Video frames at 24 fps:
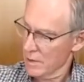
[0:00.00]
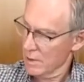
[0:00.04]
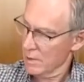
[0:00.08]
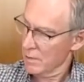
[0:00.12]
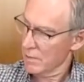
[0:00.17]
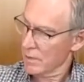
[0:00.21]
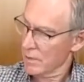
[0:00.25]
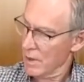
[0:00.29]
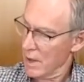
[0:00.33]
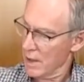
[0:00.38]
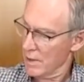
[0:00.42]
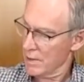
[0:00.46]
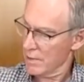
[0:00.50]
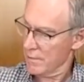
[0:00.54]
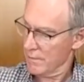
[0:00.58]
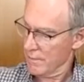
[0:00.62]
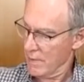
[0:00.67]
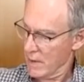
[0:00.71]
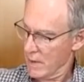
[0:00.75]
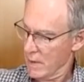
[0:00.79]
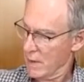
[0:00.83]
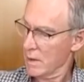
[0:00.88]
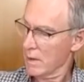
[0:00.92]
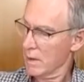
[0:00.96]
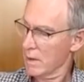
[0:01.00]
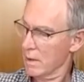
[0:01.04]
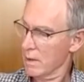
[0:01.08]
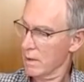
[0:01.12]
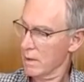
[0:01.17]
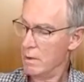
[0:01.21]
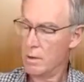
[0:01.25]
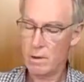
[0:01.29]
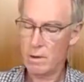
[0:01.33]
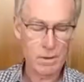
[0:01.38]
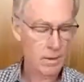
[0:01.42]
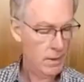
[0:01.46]
the Hunter Valley,
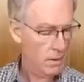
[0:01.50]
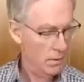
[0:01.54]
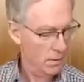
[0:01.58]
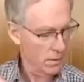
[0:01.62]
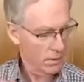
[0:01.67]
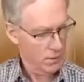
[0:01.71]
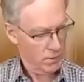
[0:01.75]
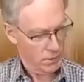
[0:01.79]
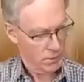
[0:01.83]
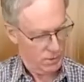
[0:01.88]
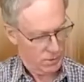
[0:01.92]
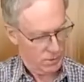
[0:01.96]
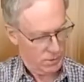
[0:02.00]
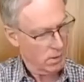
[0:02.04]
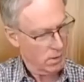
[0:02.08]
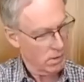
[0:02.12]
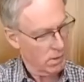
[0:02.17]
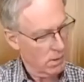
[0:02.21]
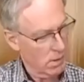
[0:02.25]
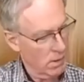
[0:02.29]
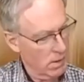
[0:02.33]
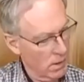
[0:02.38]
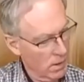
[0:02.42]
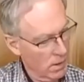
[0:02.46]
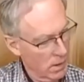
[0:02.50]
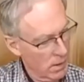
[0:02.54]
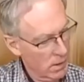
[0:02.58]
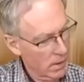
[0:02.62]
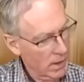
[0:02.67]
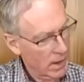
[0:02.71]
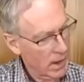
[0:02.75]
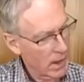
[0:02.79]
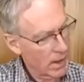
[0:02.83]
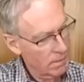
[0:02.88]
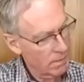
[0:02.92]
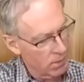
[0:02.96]
Orange,
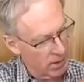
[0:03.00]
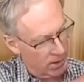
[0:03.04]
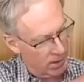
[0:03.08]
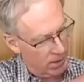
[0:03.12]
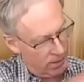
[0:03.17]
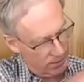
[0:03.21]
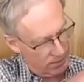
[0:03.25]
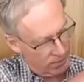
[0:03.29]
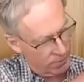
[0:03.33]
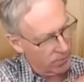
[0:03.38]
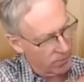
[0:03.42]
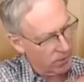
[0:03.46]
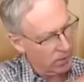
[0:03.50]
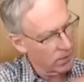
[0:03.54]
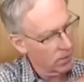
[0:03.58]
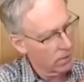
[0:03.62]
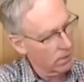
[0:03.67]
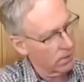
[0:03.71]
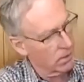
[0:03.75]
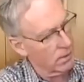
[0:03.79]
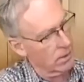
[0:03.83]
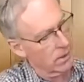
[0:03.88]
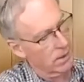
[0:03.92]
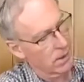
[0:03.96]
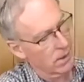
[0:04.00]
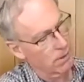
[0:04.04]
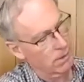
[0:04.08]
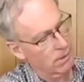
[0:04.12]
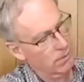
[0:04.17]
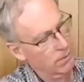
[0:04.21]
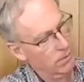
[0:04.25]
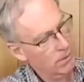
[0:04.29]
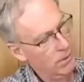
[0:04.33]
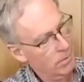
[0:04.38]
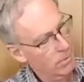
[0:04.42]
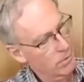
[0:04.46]
Canberra District,
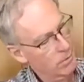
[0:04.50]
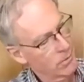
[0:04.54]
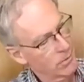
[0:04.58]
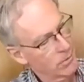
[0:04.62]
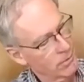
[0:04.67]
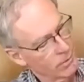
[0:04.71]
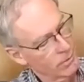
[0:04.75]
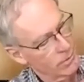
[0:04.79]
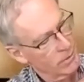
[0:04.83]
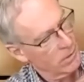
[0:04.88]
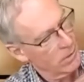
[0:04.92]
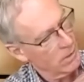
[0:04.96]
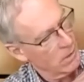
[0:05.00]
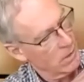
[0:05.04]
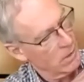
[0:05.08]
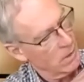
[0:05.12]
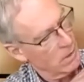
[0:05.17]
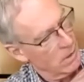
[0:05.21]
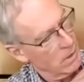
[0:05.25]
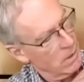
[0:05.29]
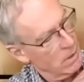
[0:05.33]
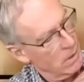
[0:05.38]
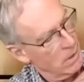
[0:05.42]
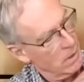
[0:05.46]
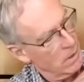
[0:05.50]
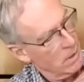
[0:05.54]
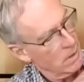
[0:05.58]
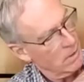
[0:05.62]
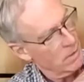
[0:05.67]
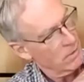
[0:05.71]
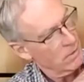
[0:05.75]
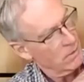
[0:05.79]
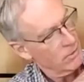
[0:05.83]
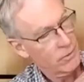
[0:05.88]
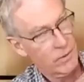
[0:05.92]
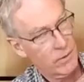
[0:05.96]
Hilltops,
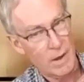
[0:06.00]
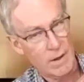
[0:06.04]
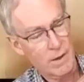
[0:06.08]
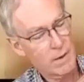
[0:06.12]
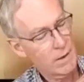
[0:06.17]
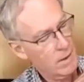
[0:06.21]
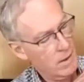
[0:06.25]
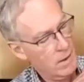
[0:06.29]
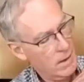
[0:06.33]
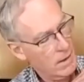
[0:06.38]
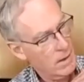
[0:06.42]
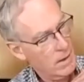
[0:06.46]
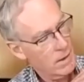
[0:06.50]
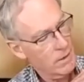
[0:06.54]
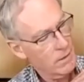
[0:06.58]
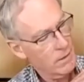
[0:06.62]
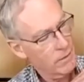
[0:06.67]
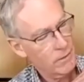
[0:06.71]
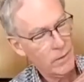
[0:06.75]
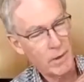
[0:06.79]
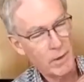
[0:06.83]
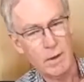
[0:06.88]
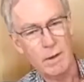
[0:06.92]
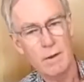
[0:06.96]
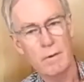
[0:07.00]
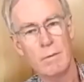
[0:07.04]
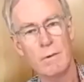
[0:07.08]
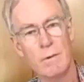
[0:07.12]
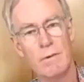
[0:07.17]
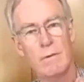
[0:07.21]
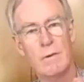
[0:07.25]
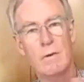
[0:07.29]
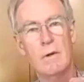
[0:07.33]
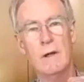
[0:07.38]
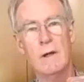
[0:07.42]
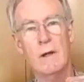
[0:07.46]
Southern Highlands and the
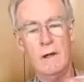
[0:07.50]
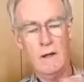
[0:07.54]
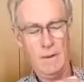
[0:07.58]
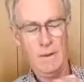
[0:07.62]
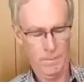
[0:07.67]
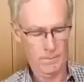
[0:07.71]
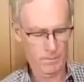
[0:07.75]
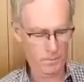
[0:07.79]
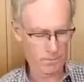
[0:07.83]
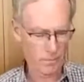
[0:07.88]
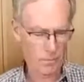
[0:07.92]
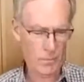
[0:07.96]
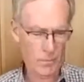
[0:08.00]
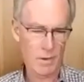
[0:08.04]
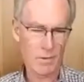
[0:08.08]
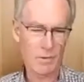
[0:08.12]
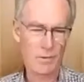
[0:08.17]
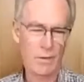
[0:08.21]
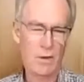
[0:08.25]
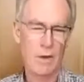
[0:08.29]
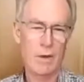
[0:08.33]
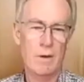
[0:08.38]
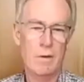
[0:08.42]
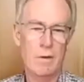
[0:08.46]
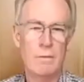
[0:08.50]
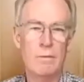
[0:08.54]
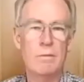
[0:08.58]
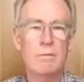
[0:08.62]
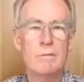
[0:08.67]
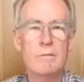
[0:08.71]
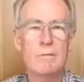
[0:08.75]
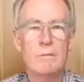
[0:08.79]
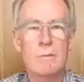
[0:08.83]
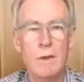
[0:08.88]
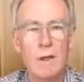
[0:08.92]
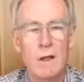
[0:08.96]
Riverina. So
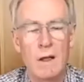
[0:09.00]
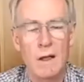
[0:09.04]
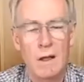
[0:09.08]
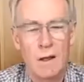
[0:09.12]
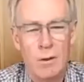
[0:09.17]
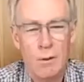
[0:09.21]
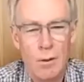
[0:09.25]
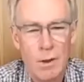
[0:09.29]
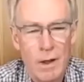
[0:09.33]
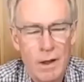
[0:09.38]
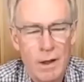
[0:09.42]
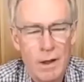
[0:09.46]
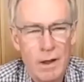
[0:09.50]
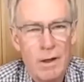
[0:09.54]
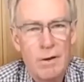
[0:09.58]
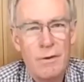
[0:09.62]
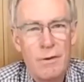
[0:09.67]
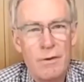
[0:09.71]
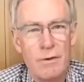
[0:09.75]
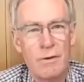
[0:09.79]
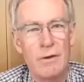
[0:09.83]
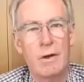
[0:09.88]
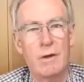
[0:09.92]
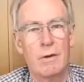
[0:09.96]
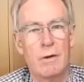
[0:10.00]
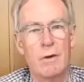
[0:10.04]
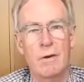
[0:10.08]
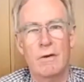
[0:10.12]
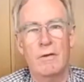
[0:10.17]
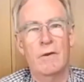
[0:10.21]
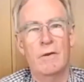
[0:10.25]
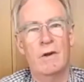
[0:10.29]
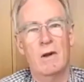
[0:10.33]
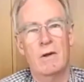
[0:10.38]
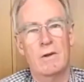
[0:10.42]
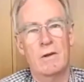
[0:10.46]
really quite an interesting
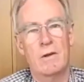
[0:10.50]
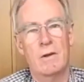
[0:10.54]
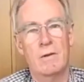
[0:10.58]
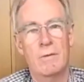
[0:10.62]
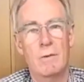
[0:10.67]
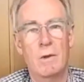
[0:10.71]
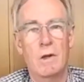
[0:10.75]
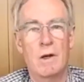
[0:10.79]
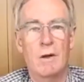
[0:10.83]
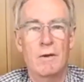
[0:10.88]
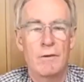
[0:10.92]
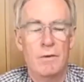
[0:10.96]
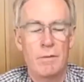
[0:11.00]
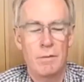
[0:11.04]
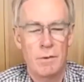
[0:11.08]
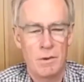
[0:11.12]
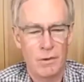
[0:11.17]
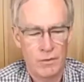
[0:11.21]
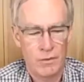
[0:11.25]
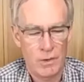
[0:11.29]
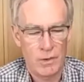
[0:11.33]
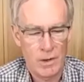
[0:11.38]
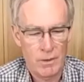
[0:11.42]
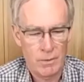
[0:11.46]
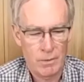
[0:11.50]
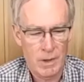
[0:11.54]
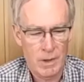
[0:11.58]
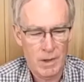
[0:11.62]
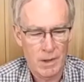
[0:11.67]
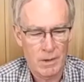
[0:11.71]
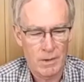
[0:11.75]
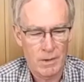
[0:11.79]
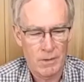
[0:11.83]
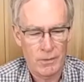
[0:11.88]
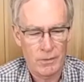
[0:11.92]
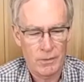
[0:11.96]
cross-section of wines from New South
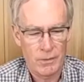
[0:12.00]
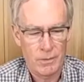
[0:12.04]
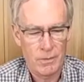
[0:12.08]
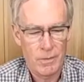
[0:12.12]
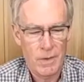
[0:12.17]
Wales.